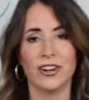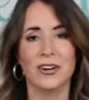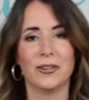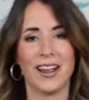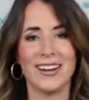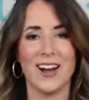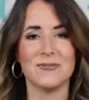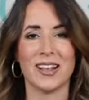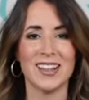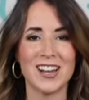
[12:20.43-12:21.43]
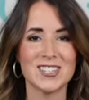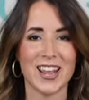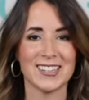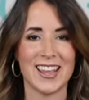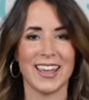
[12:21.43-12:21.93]
for you right now. My launch
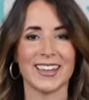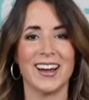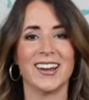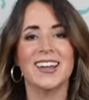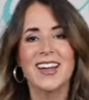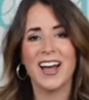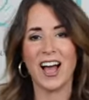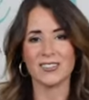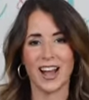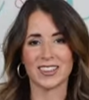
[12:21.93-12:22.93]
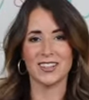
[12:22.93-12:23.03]
day tank on, I've got